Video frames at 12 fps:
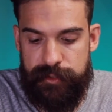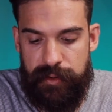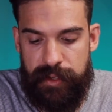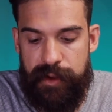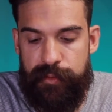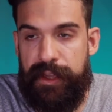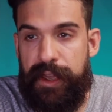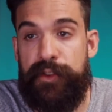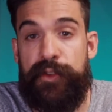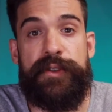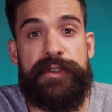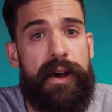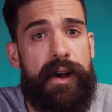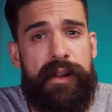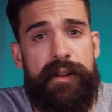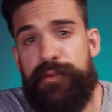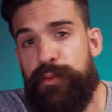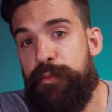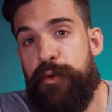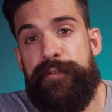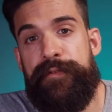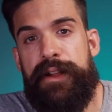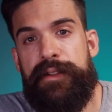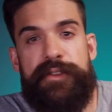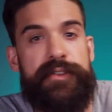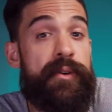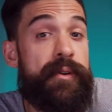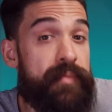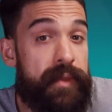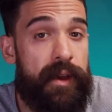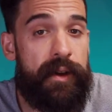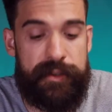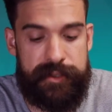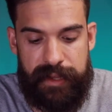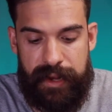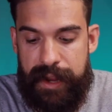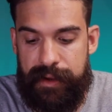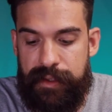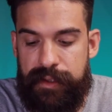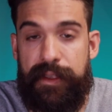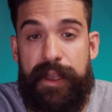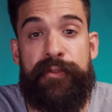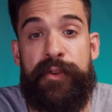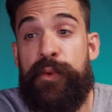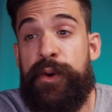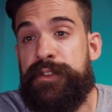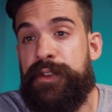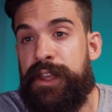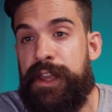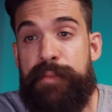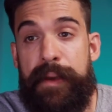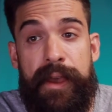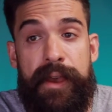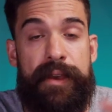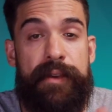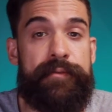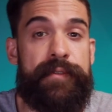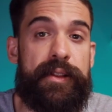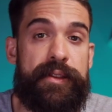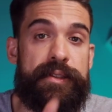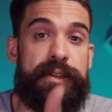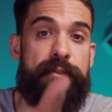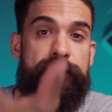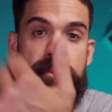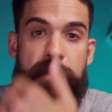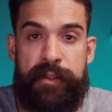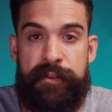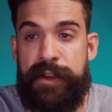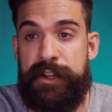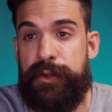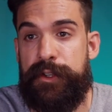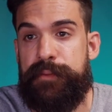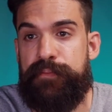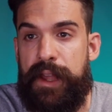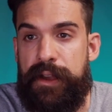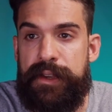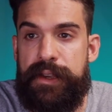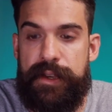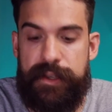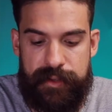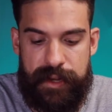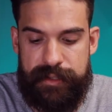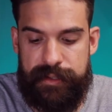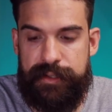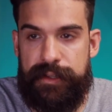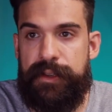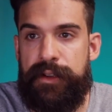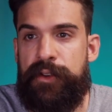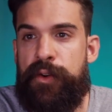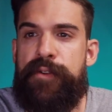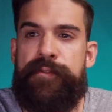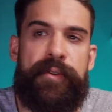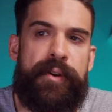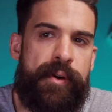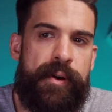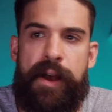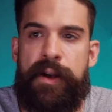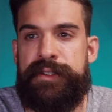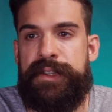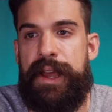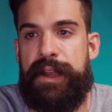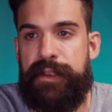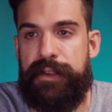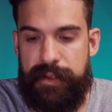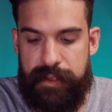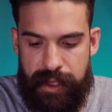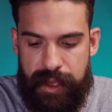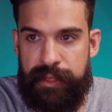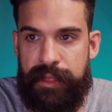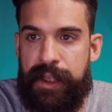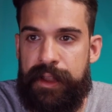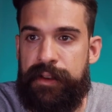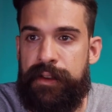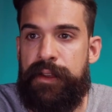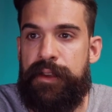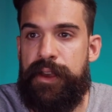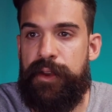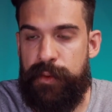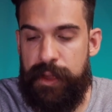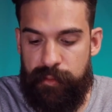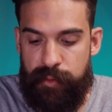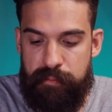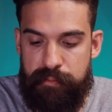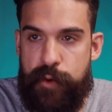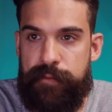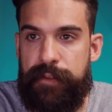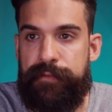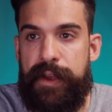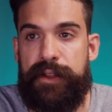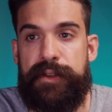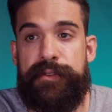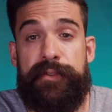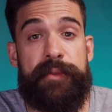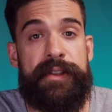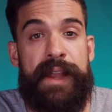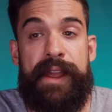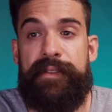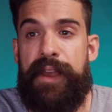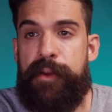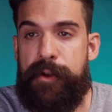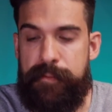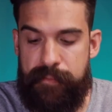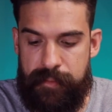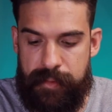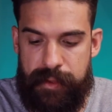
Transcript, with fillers: So here we can use all, remove filters or all selected if we want to keep filters from other visuals. Now, so let's go for all selected and then we remove the filters from the date table.